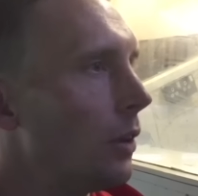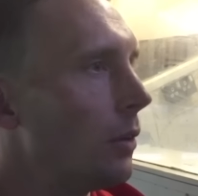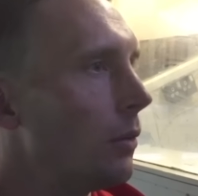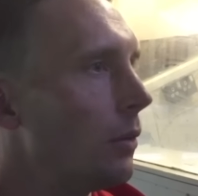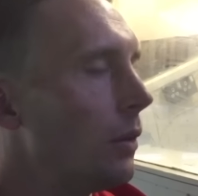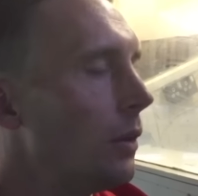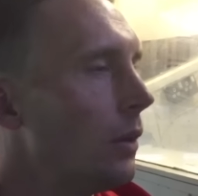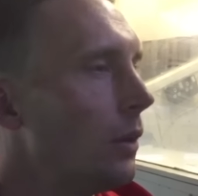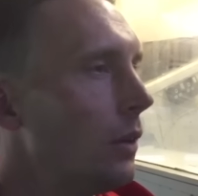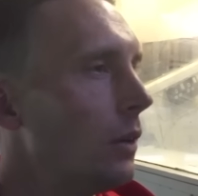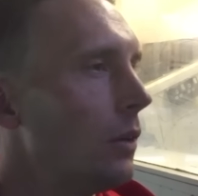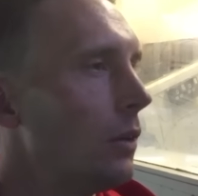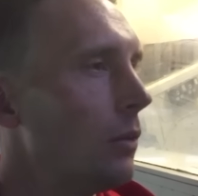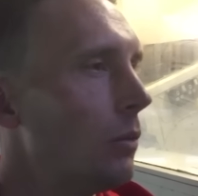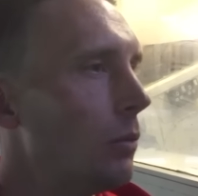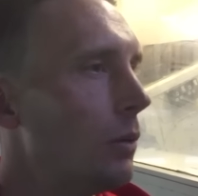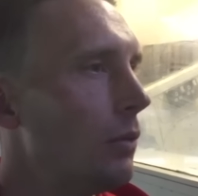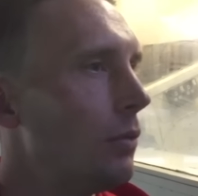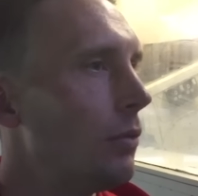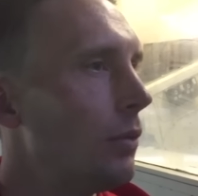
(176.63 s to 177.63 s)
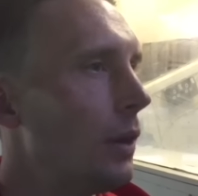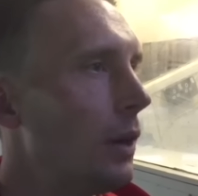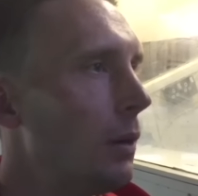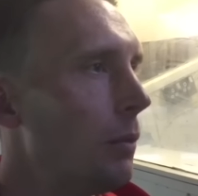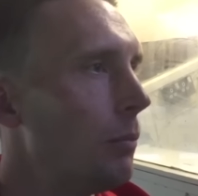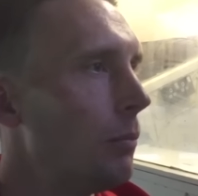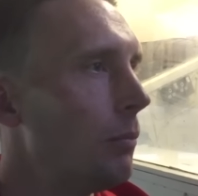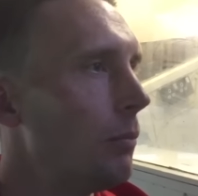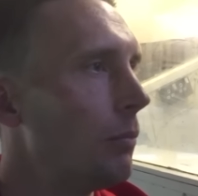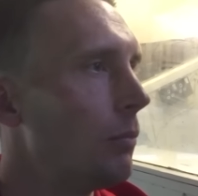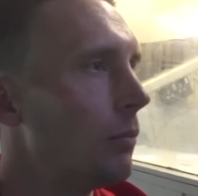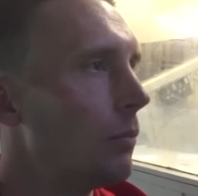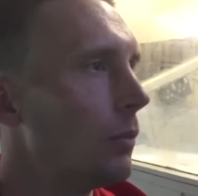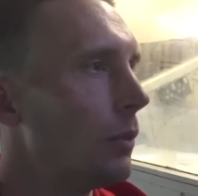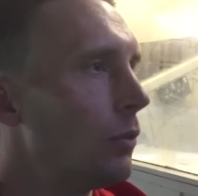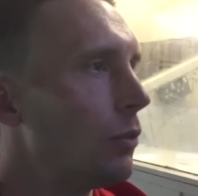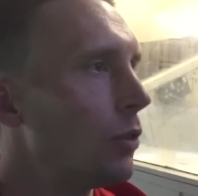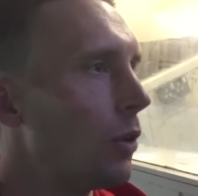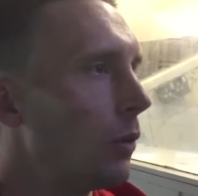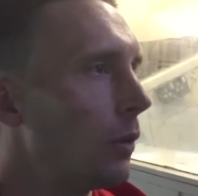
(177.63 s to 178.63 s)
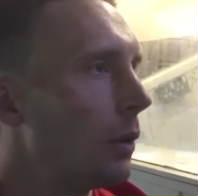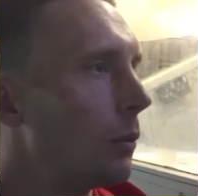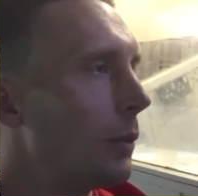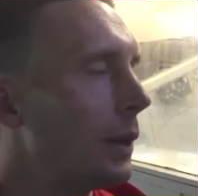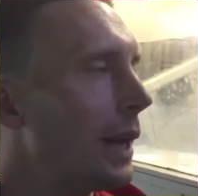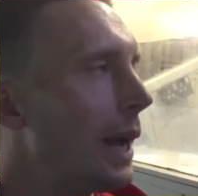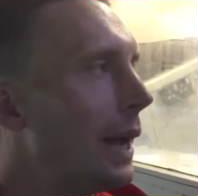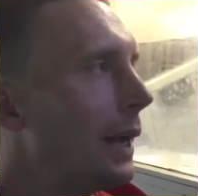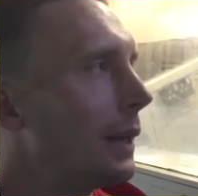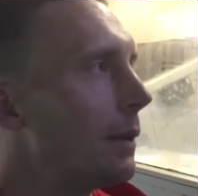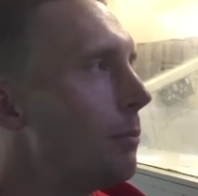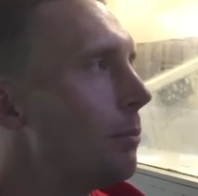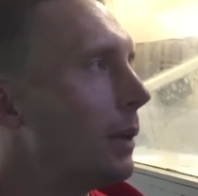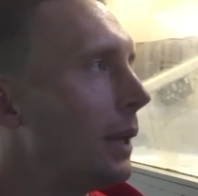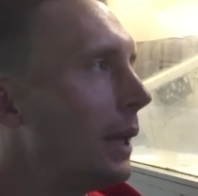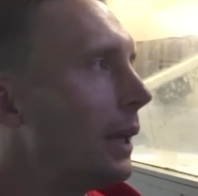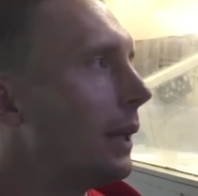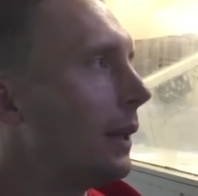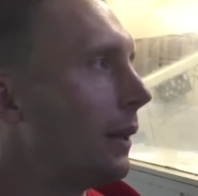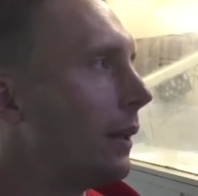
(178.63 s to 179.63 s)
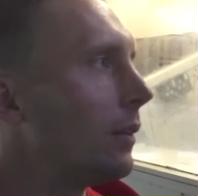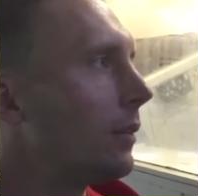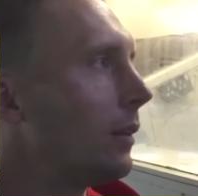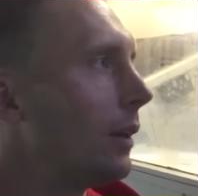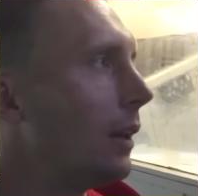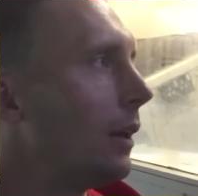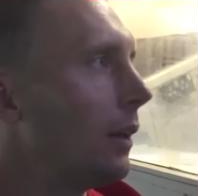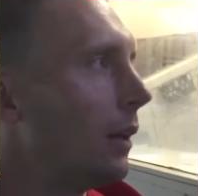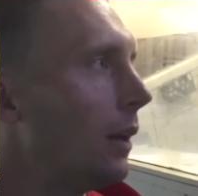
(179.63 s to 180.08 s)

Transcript: and we've shown that we can compete in this